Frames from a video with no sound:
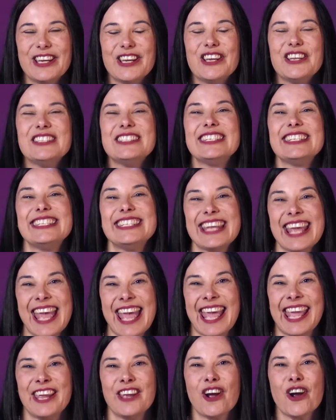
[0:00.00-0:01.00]

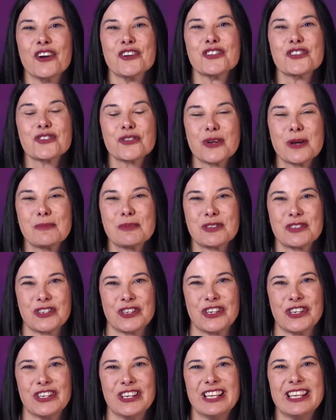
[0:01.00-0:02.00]
Today, our
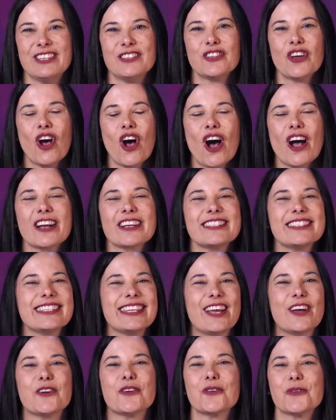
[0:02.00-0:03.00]
scripture talks
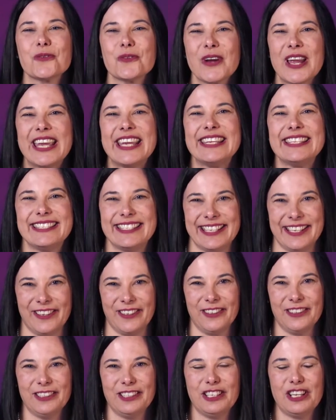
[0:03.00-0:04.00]
a great
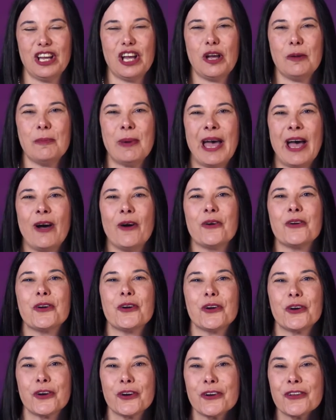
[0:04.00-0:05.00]
deal about
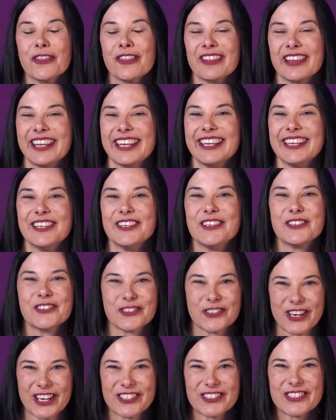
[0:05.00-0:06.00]
earthly
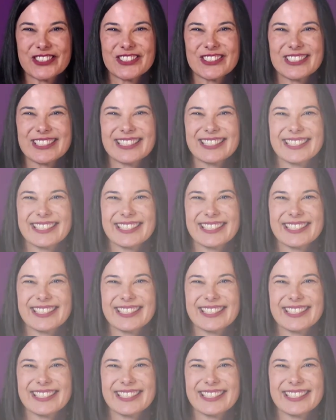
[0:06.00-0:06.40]
treasures.